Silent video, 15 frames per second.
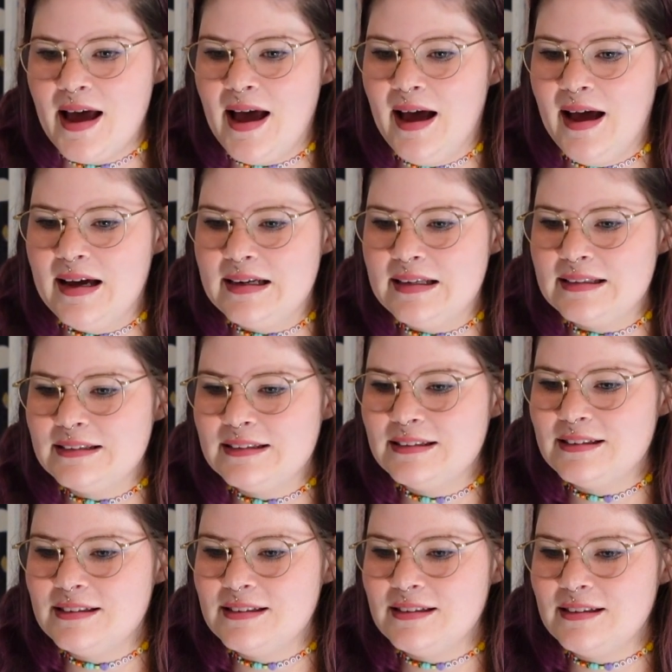
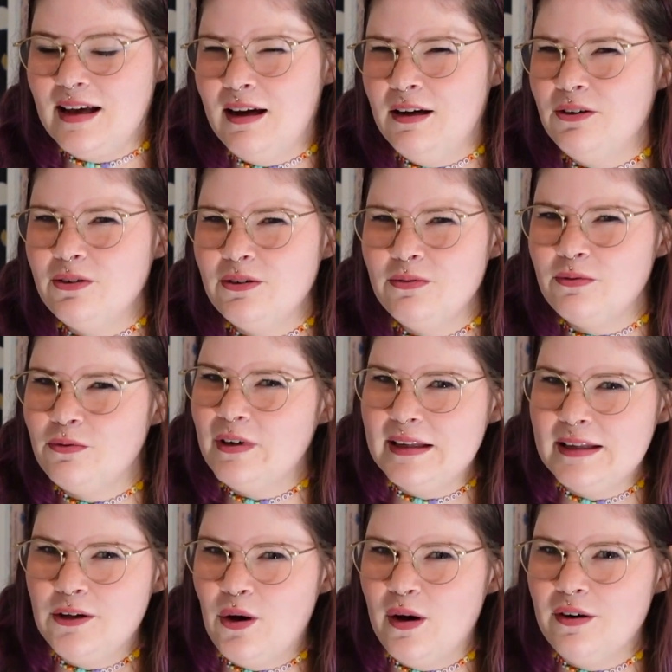and I don't
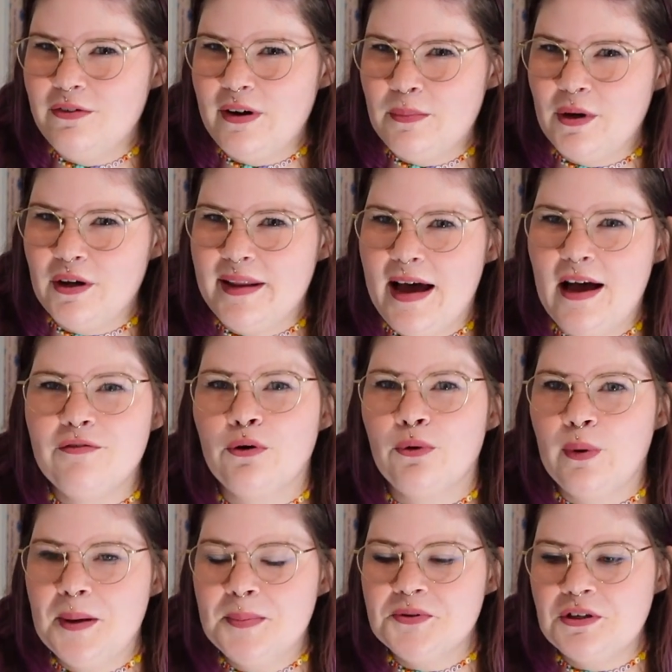really know if I'm gonna have a
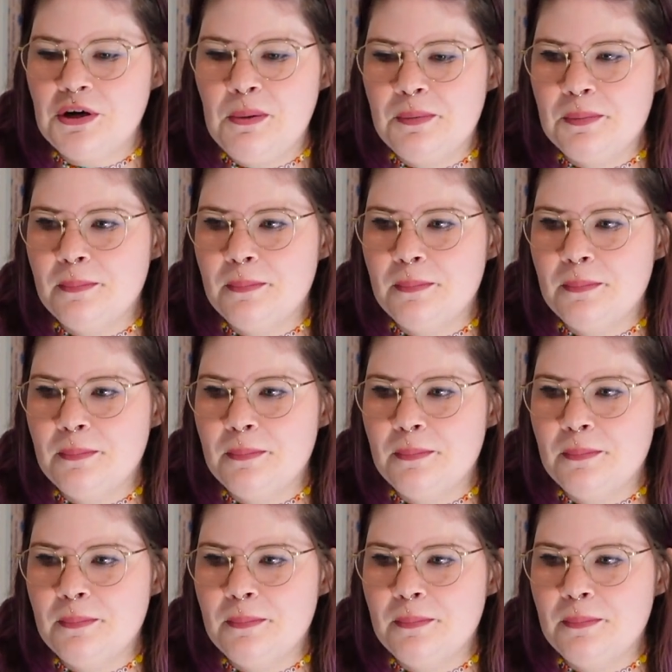web shop,